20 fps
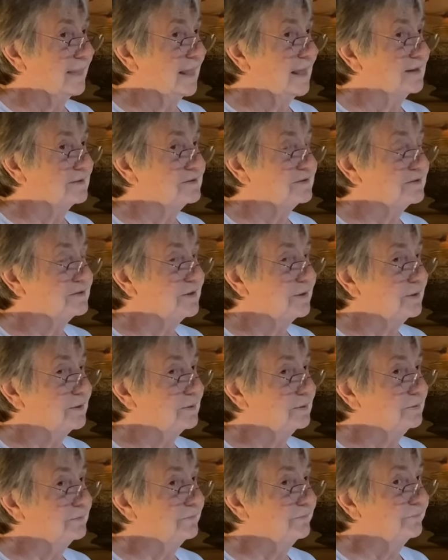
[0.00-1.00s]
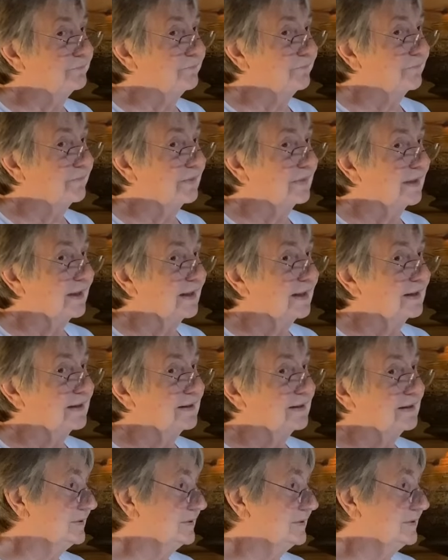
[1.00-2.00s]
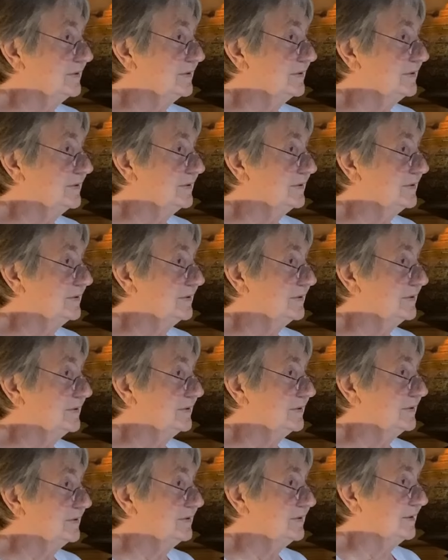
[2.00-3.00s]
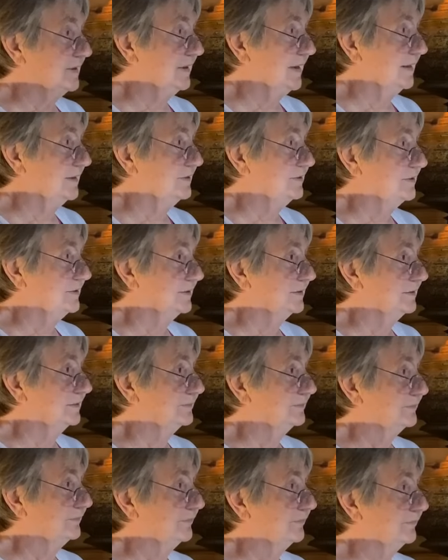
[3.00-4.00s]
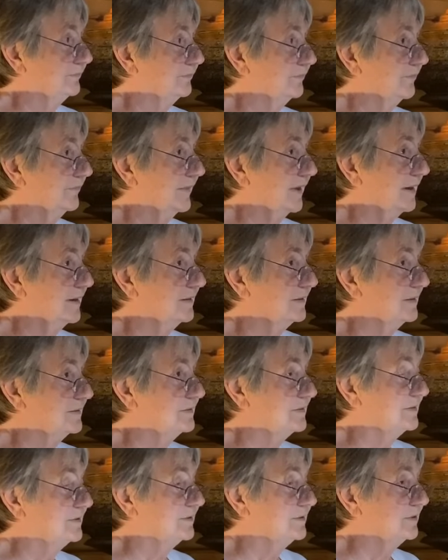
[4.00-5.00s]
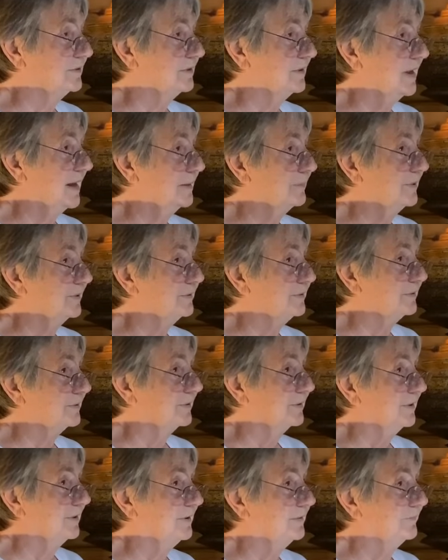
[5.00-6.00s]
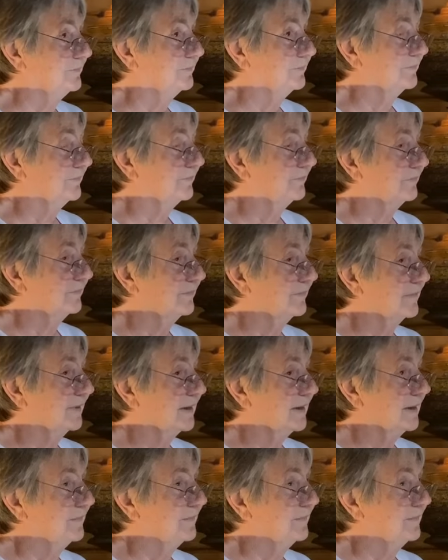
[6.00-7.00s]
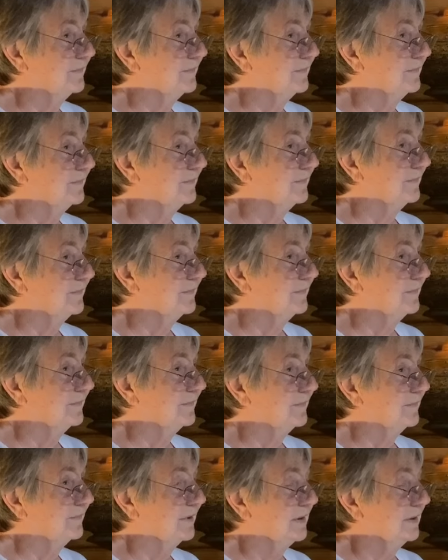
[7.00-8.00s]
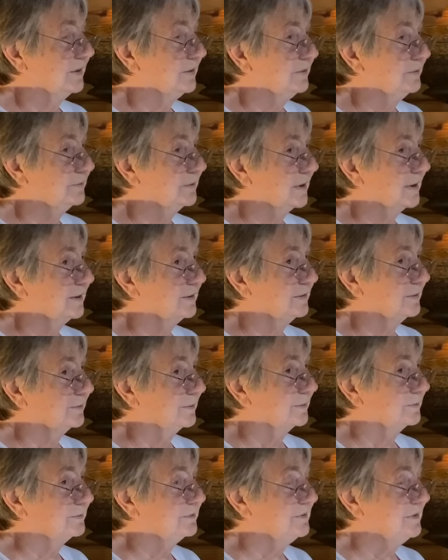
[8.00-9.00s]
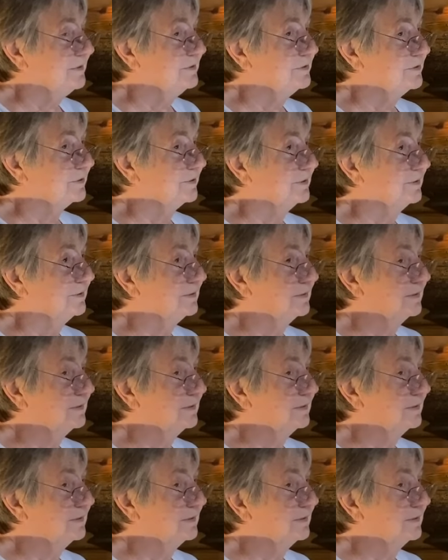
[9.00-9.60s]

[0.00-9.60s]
So this is your investigation and this is your laboratory and you are your own teacher